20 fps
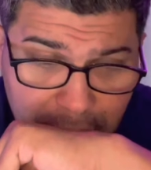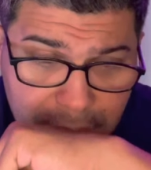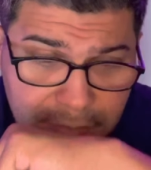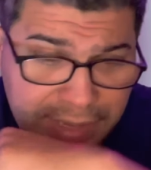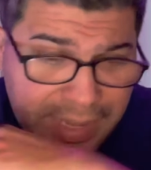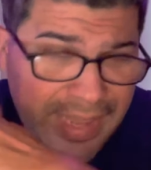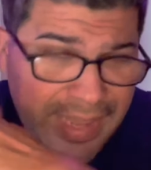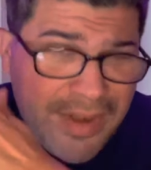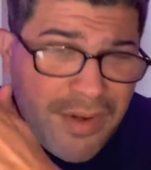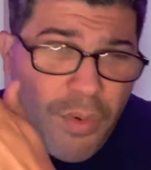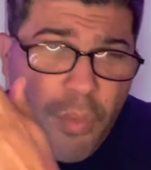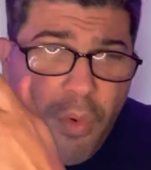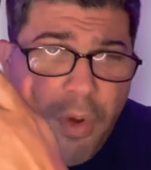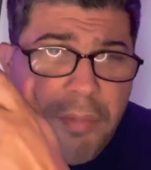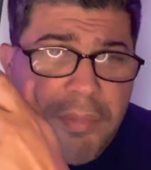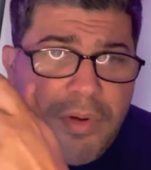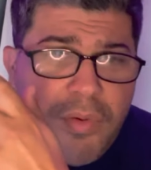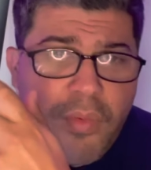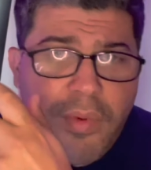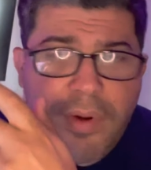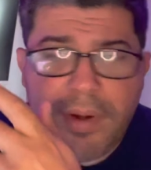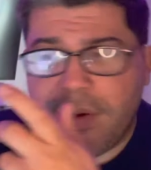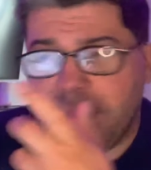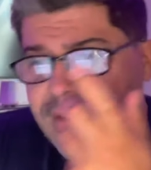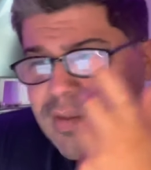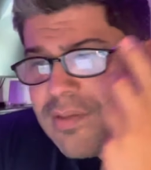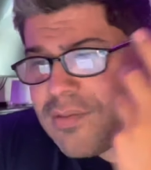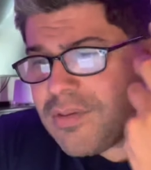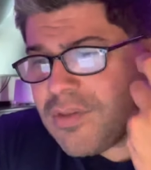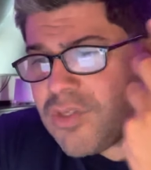Can a woman wear
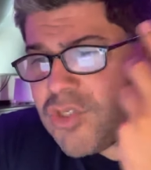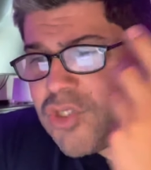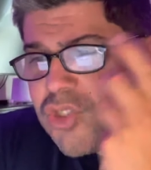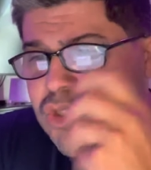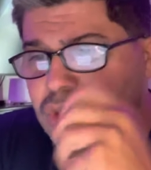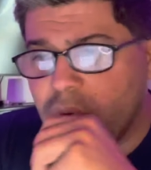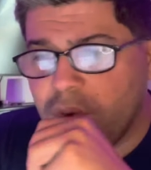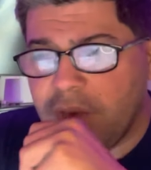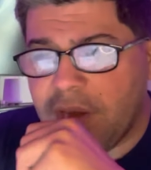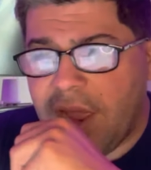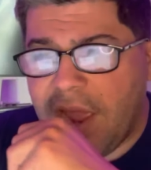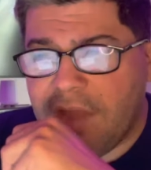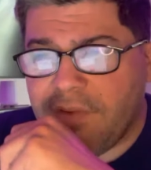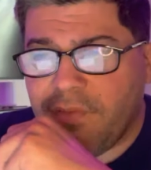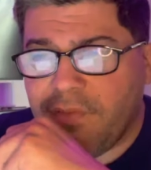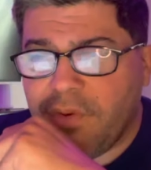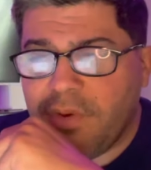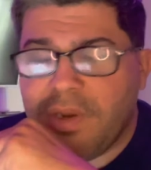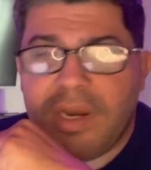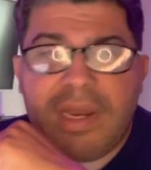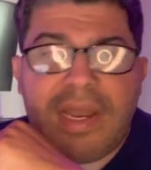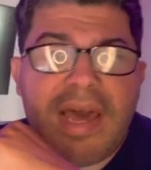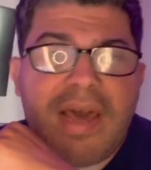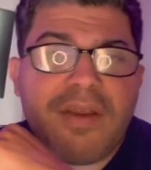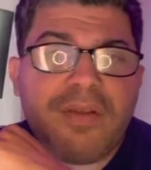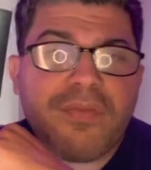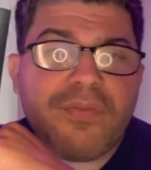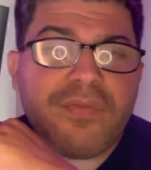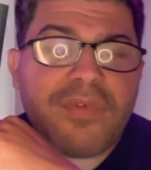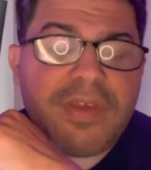this? Sure. I've heard a lot
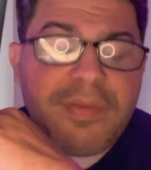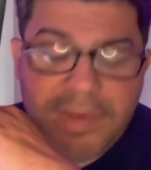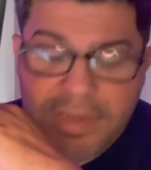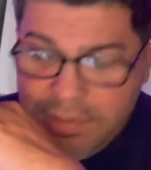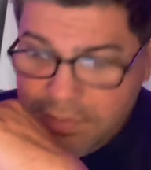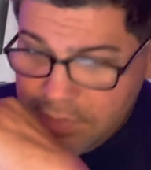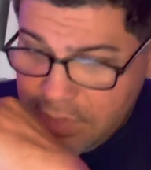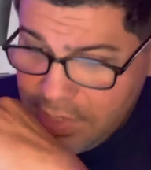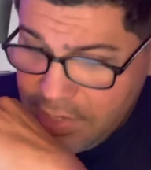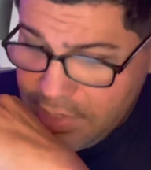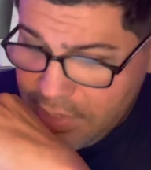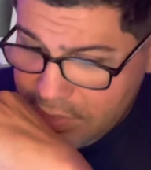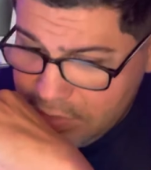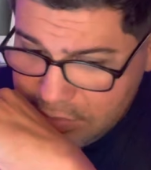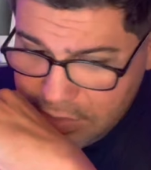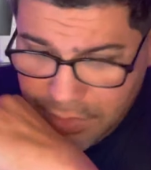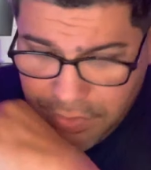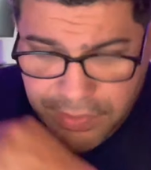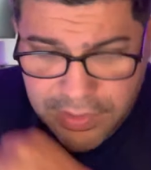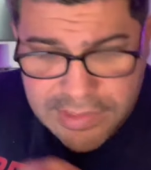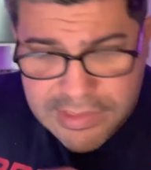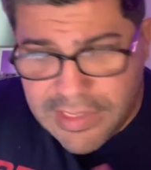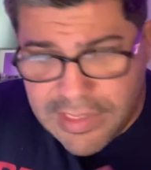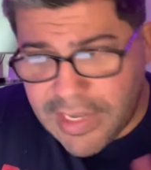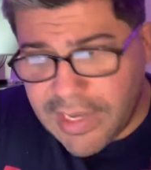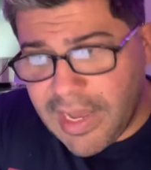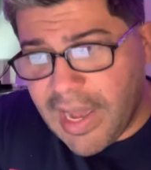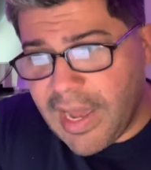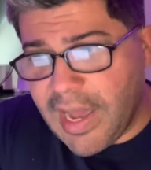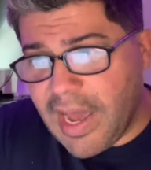of females say things
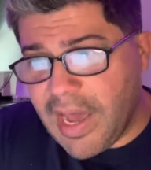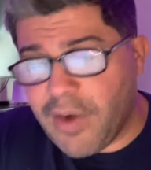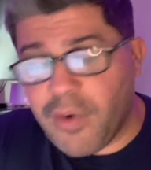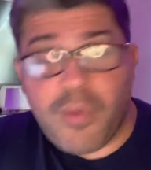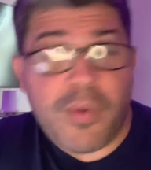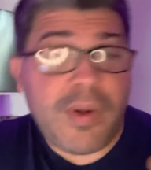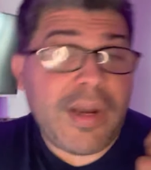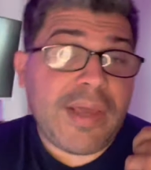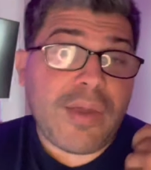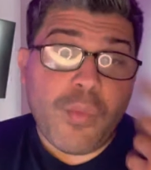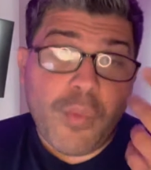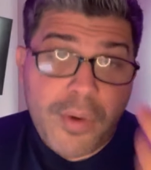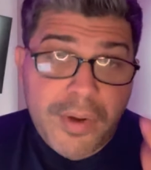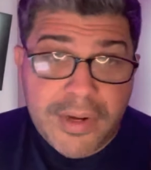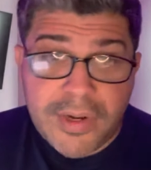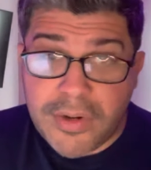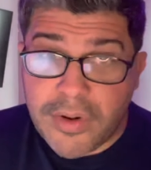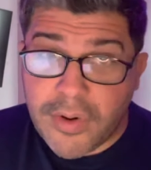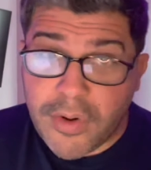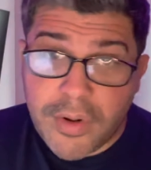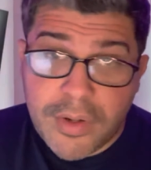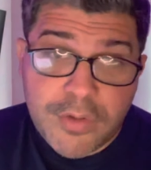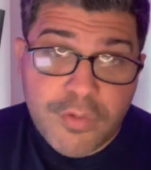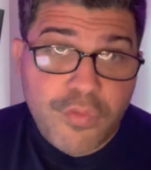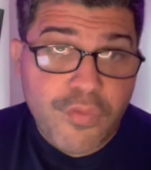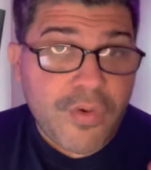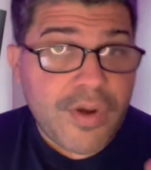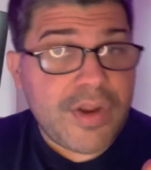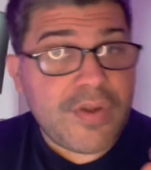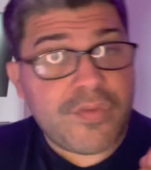like, I don't like wearing girly
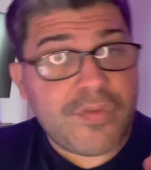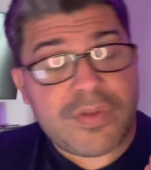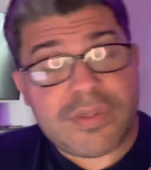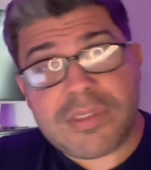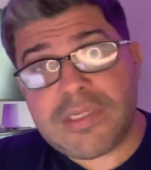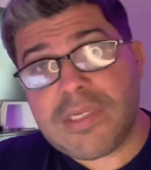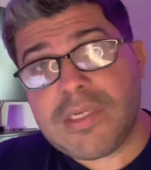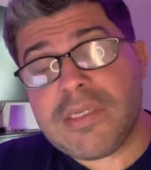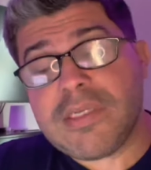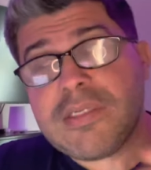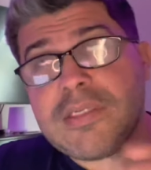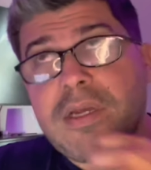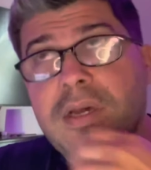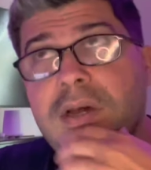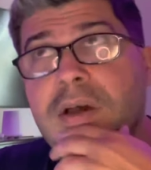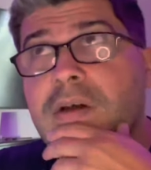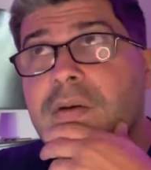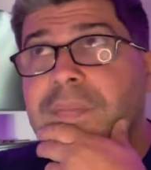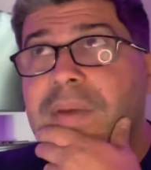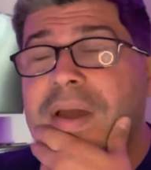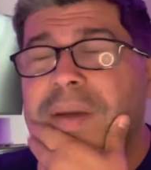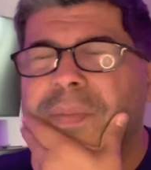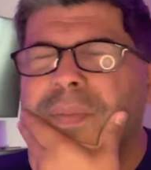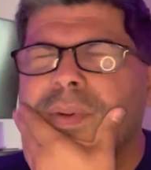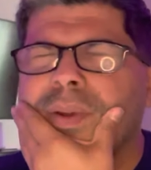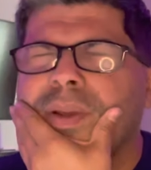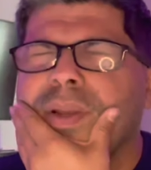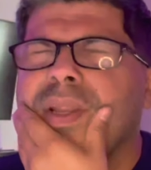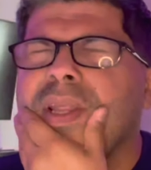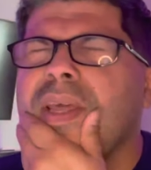fragrances. I
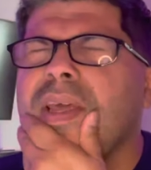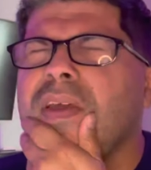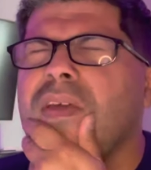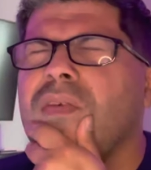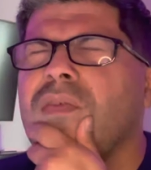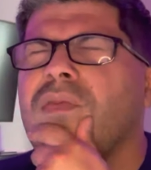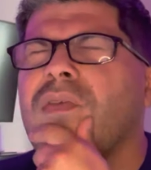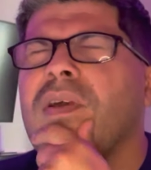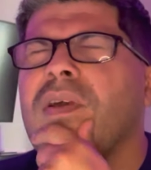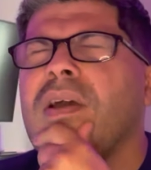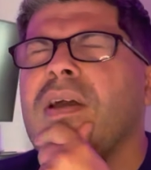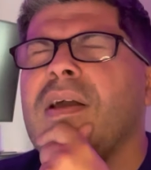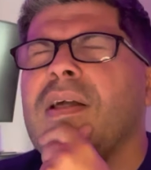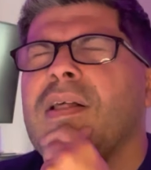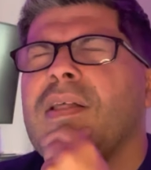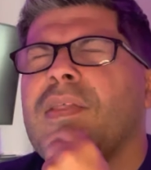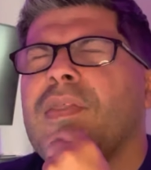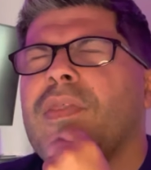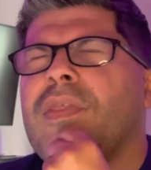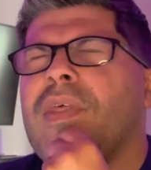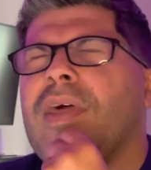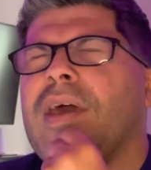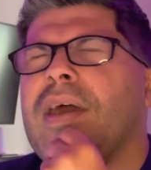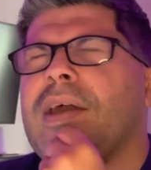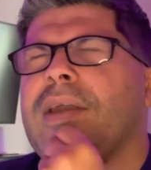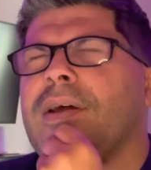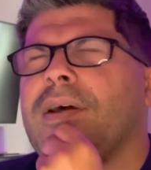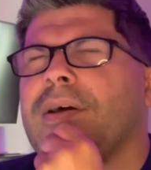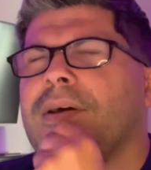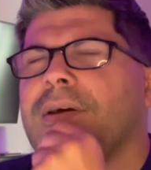believe that